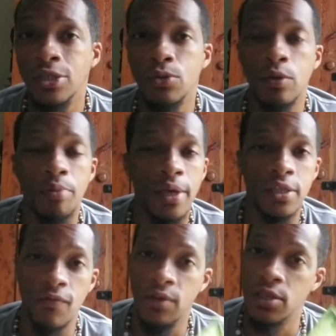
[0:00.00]
you in a place
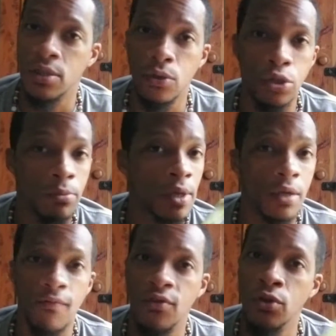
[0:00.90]
of disillusionment,
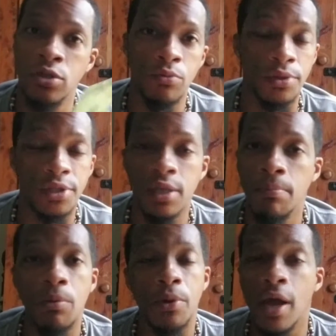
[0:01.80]
confusion,
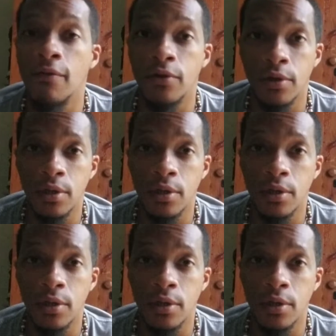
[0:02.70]
resentment, whatever.